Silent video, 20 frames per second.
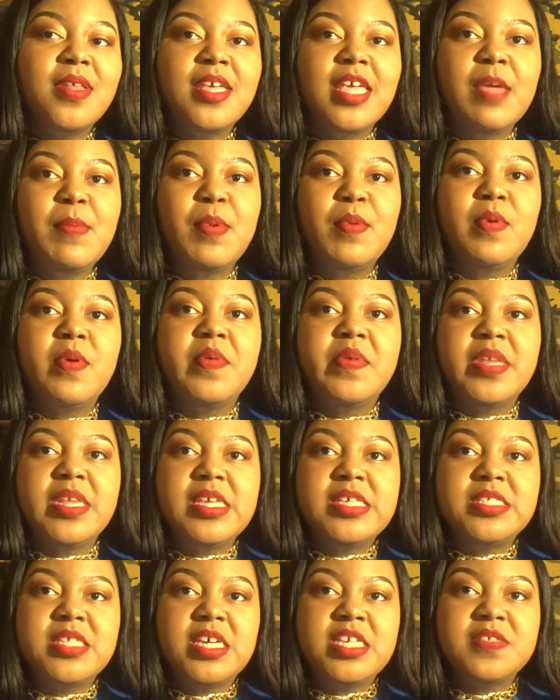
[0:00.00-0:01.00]
Keep a
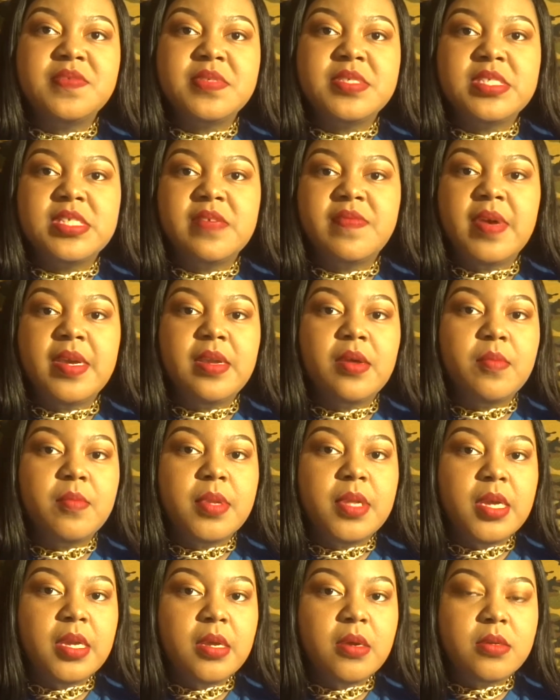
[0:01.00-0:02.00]
release face for stuff I don't
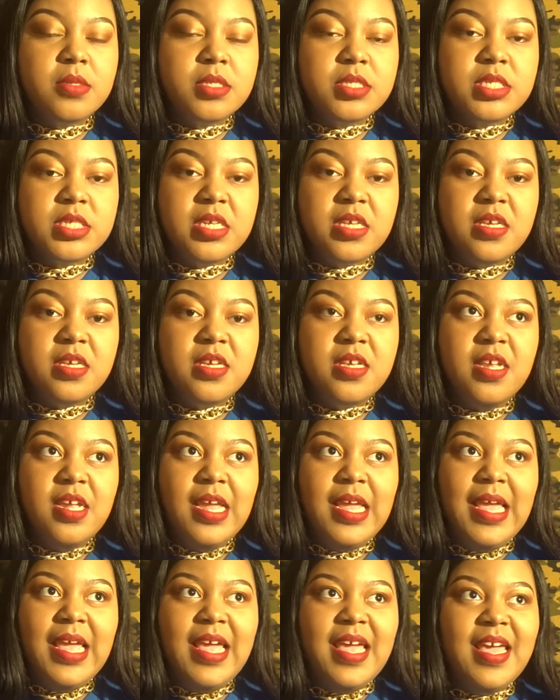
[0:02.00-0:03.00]
plan on to get
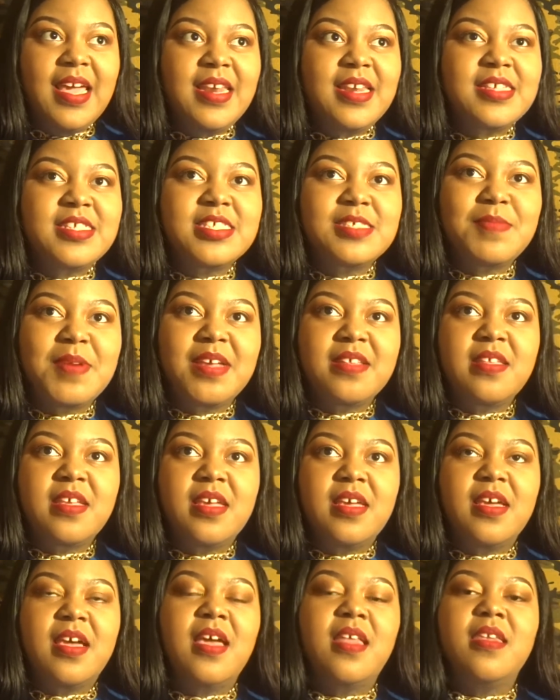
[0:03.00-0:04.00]
and this is my
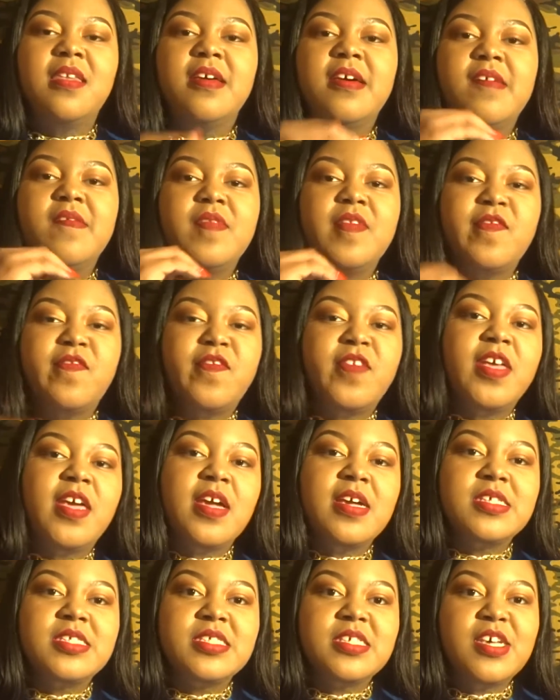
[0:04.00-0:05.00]
thing I love the
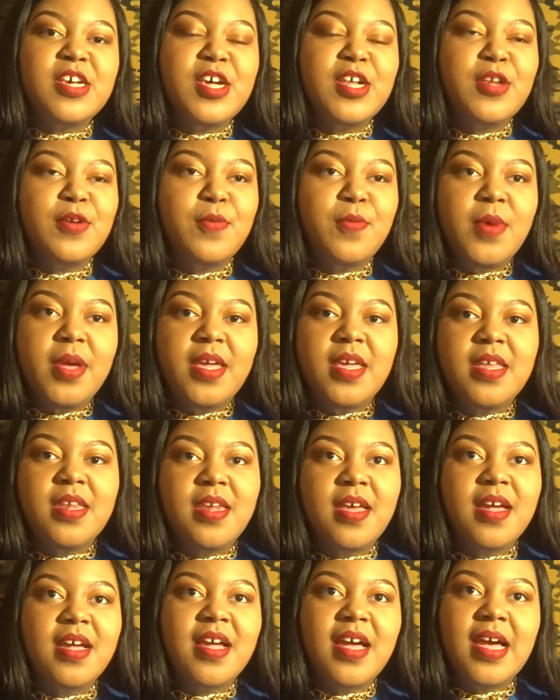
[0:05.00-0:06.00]
flex colorway
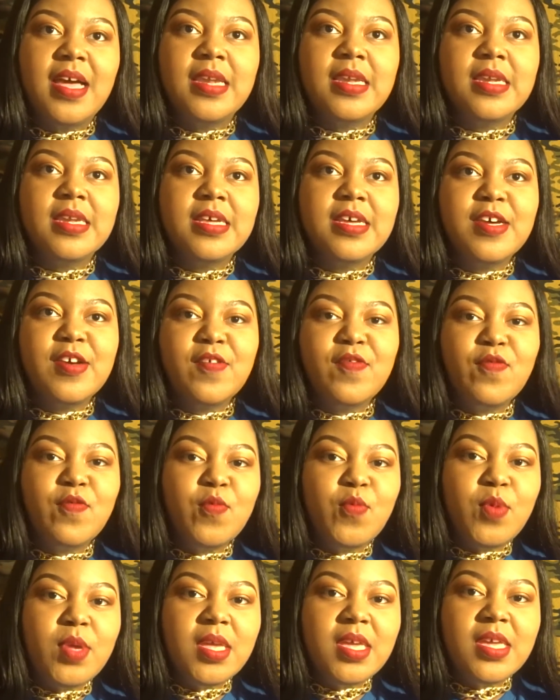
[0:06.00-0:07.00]
like I love
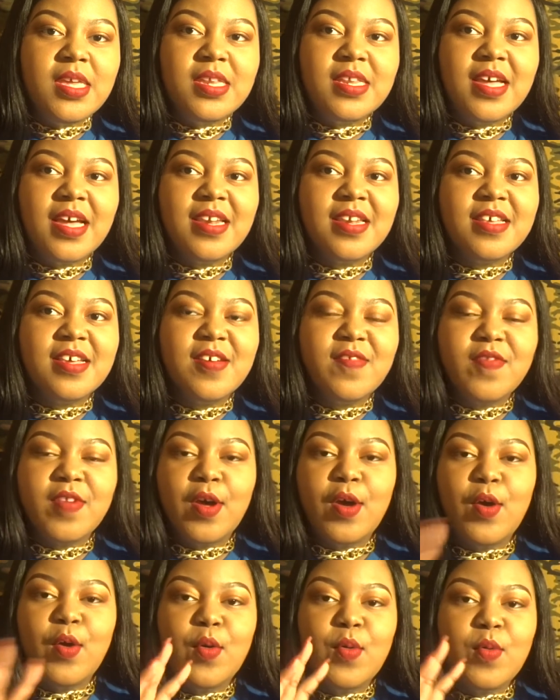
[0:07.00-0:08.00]
wheat I love the
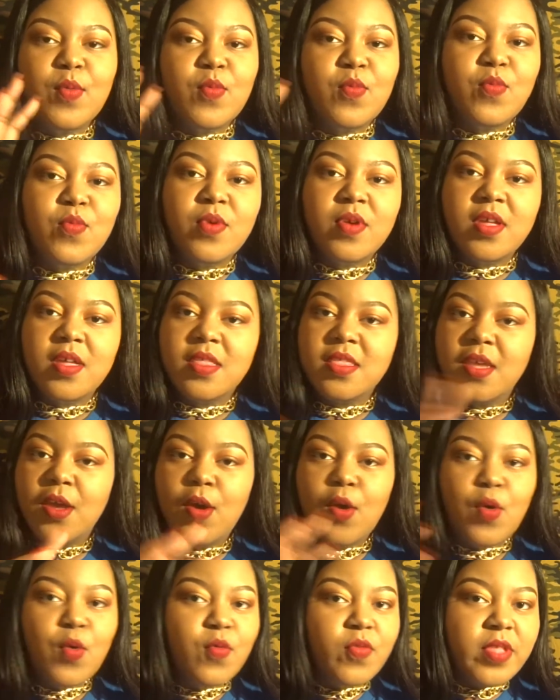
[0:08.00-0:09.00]
whole the
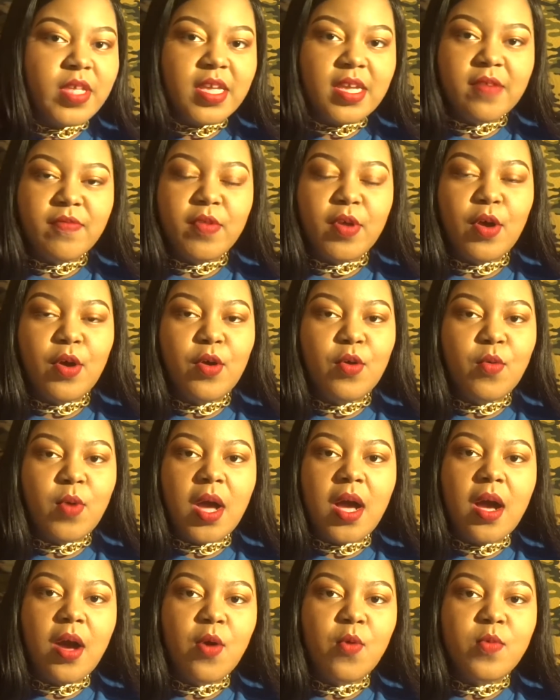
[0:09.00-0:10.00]
whole thing the whole
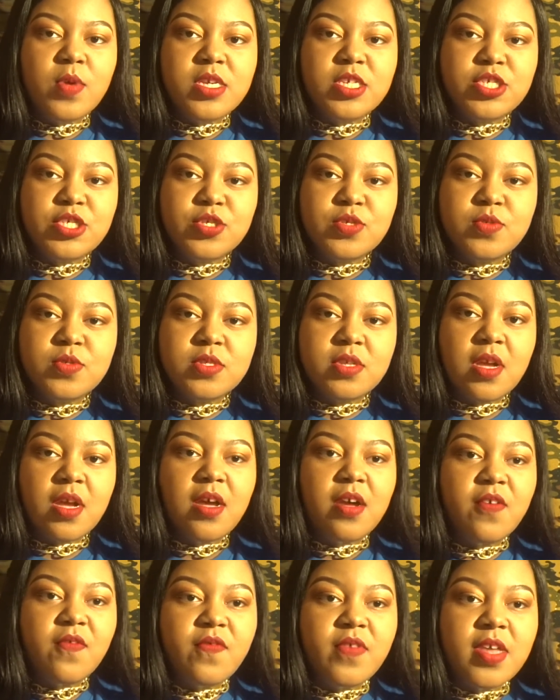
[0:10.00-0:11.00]
all wheat shoes
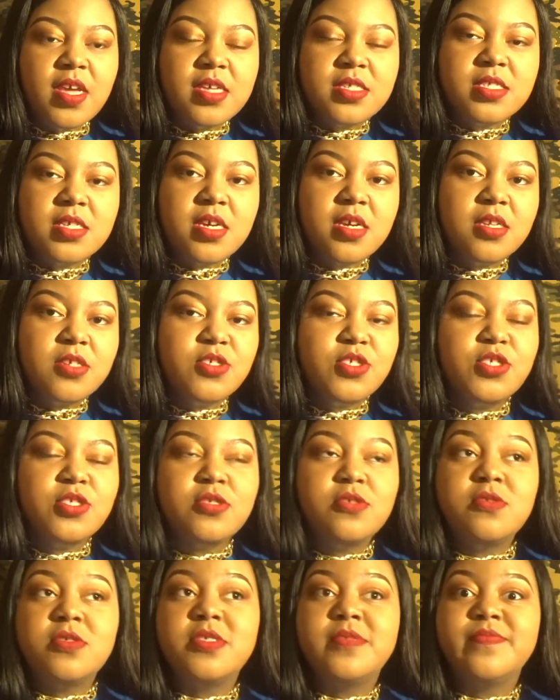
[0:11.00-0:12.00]
all flex colored
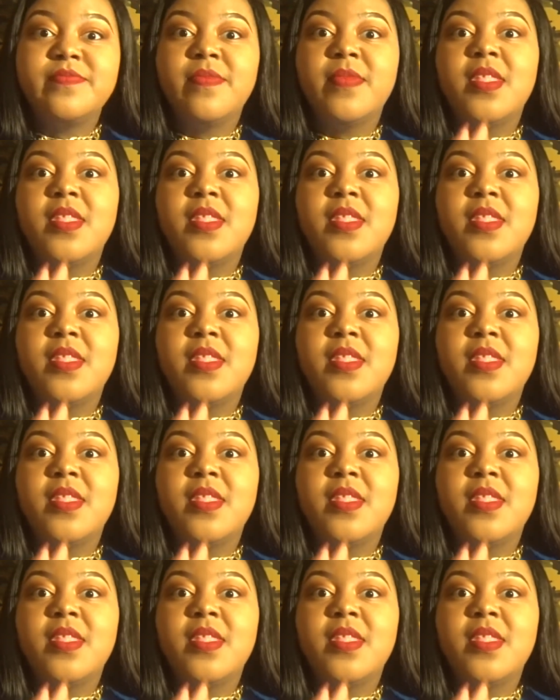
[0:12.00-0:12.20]
shoes